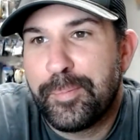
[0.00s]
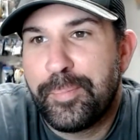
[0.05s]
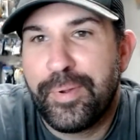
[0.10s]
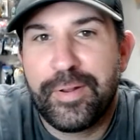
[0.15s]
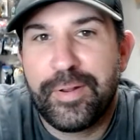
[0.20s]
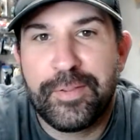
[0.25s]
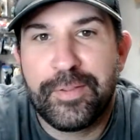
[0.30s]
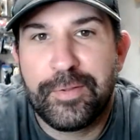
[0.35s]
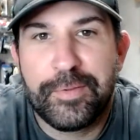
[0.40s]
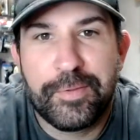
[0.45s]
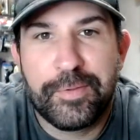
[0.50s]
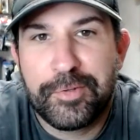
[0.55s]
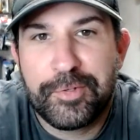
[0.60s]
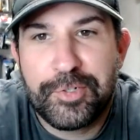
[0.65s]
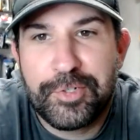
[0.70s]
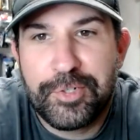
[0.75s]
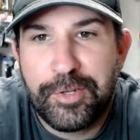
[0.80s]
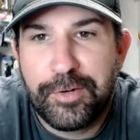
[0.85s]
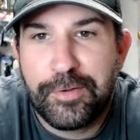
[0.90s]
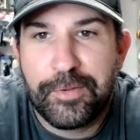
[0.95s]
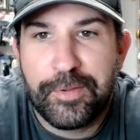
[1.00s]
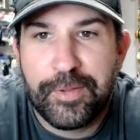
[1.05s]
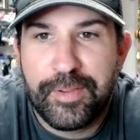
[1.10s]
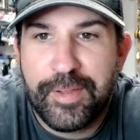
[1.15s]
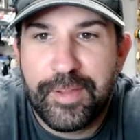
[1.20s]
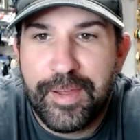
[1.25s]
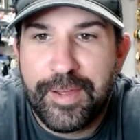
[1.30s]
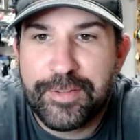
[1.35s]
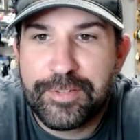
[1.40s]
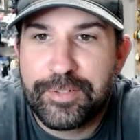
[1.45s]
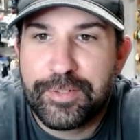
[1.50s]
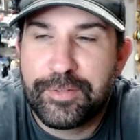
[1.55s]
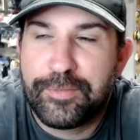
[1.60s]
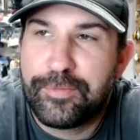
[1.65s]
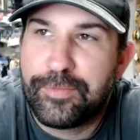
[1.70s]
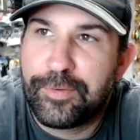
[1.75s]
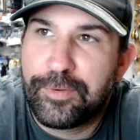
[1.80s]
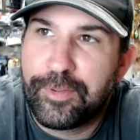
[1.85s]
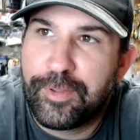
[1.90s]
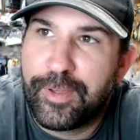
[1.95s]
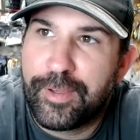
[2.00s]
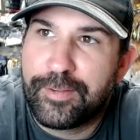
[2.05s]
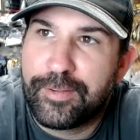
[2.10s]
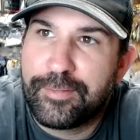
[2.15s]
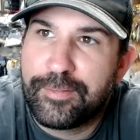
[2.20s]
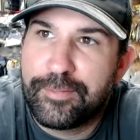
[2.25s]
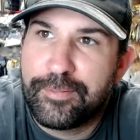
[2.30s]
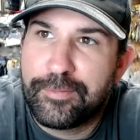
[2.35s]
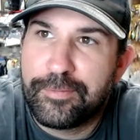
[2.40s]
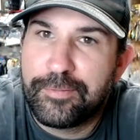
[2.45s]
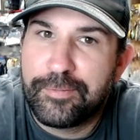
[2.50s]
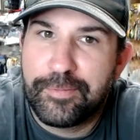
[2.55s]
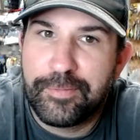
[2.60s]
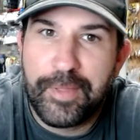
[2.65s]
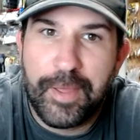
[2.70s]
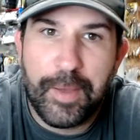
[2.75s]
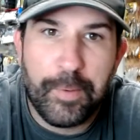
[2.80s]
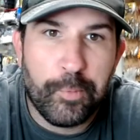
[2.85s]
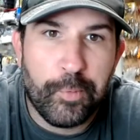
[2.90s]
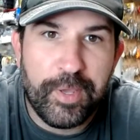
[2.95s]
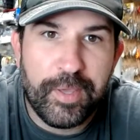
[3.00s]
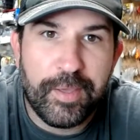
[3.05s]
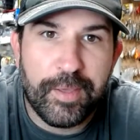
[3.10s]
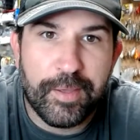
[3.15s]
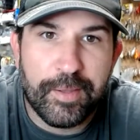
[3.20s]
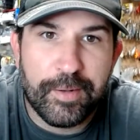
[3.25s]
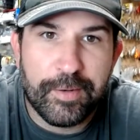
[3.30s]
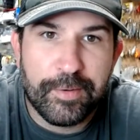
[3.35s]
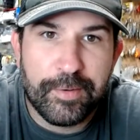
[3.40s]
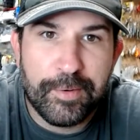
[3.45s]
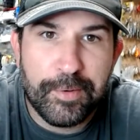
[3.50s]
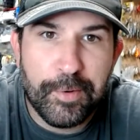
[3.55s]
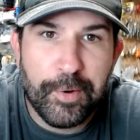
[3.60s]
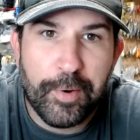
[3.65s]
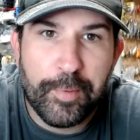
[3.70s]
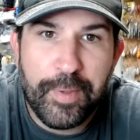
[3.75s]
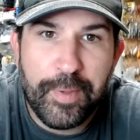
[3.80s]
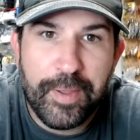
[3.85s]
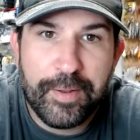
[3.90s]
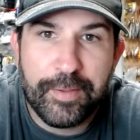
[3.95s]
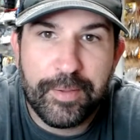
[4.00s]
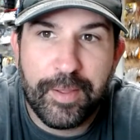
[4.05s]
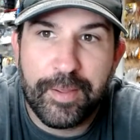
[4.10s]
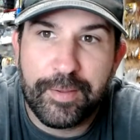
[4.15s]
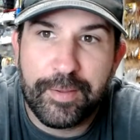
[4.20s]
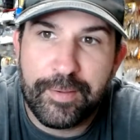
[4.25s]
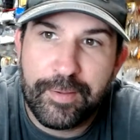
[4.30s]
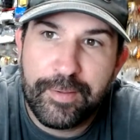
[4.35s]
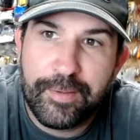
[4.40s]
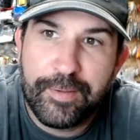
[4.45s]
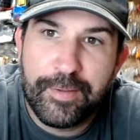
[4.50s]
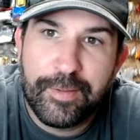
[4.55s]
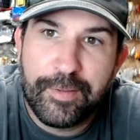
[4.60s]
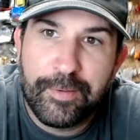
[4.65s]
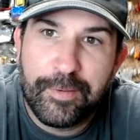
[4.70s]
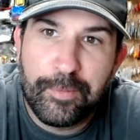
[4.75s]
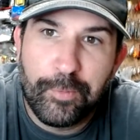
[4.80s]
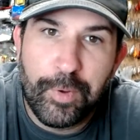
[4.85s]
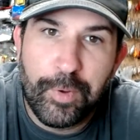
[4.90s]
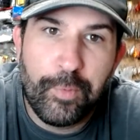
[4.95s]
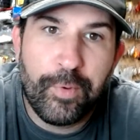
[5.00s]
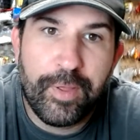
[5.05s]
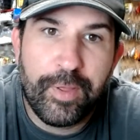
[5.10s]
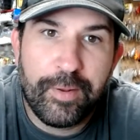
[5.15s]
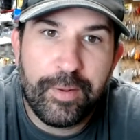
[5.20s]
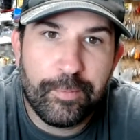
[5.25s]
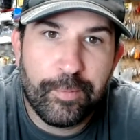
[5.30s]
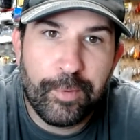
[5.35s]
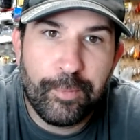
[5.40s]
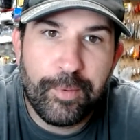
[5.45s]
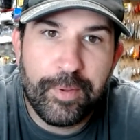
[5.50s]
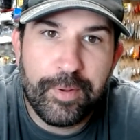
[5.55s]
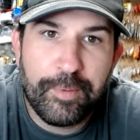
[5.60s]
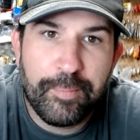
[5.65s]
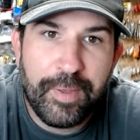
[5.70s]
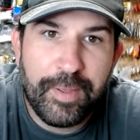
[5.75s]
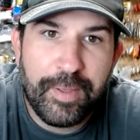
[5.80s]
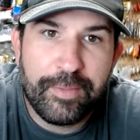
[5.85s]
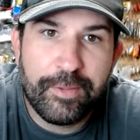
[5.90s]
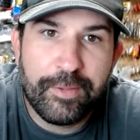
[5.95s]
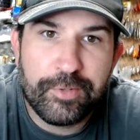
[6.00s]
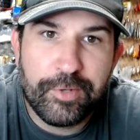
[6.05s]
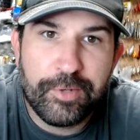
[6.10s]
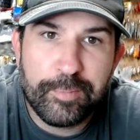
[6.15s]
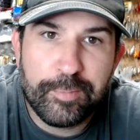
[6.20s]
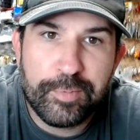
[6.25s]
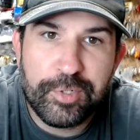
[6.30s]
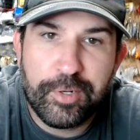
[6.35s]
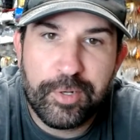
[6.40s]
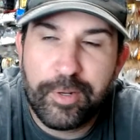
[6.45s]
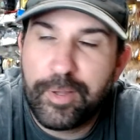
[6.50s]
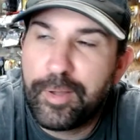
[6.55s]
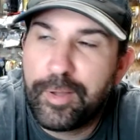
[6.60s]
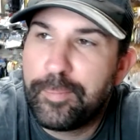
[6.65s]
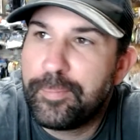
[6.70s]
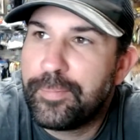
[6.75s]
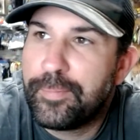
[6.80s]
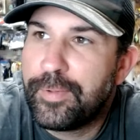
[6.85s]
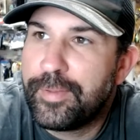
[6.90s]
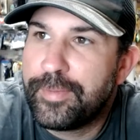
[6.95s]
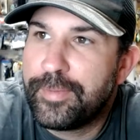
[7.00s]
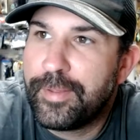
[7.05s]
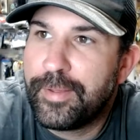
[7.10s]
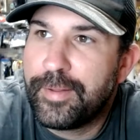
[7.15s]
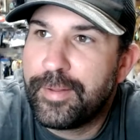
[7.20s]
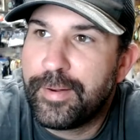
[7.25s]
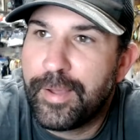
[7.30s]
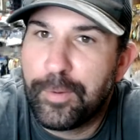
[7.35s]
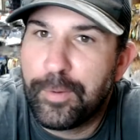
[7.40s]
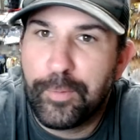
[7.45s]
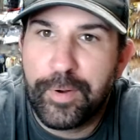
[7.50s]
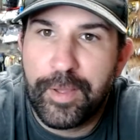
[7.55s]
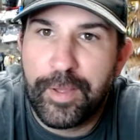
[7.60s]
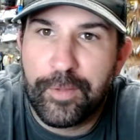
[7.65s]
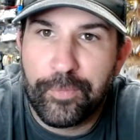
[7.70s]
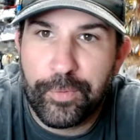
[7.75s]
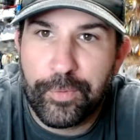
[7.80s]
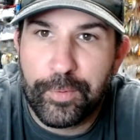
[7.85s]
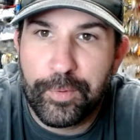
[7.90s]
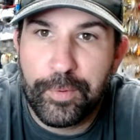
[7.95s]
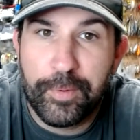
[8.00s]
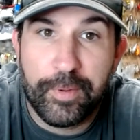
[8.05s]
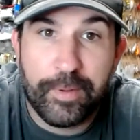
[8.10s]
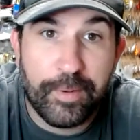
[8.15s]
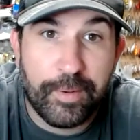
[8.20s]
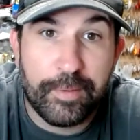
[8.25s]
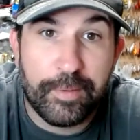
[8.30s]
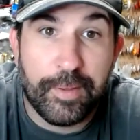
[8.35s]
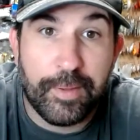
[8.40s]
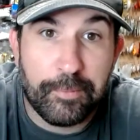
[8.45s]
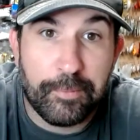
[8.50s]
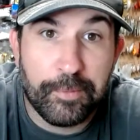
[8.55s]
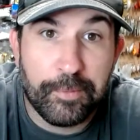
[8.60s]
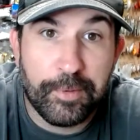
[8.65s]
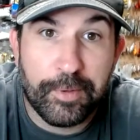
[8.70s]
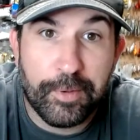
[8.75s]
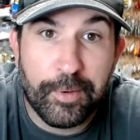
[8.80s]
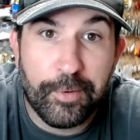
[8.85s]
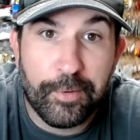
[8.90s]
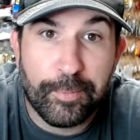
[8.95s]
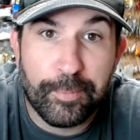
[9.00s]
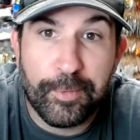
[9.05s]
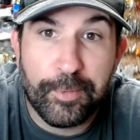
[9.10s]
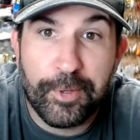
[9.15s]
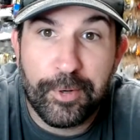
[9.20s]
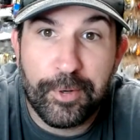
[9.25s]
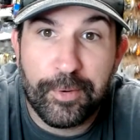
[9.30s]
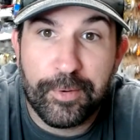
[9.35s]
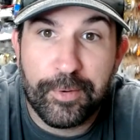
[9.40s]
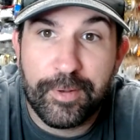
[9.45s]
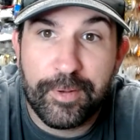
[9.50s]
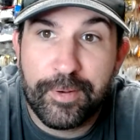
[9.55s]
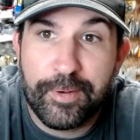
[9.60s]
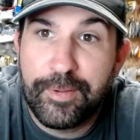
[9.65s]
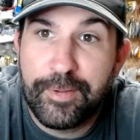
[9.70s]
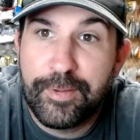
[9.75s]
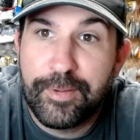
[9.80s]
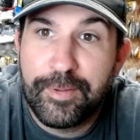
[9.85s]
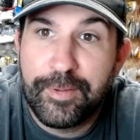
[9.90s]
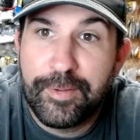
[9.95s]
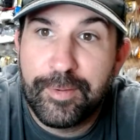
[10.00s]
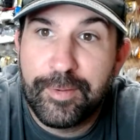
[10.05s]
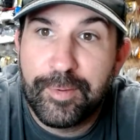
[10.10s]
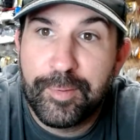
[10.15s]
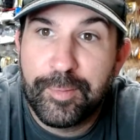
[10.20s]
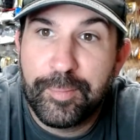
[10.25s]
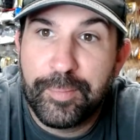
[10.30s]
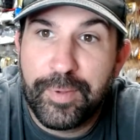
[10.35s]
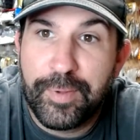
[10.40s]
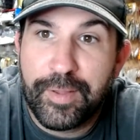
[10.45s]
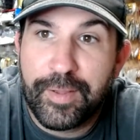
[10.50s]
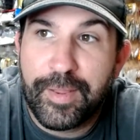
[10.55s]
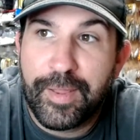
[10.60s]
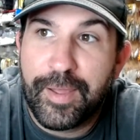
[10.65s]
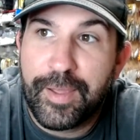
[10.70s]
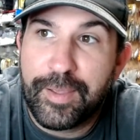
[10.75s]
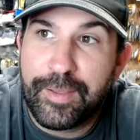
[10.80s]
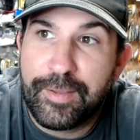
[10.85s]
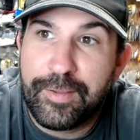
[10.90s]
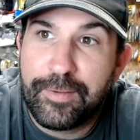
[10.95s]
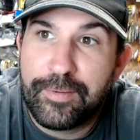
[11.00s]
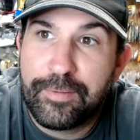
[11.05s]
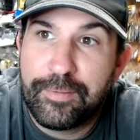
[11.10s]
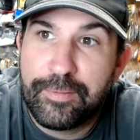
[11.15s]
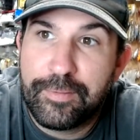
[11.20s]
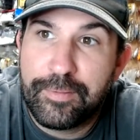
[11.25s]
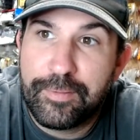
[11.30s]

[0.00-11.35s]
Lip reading: but the shit only lasted for like that weekend. You know what I mean? Like we went and made this dumb shit up, and then I went out and threw it and like really caught them good on it. But like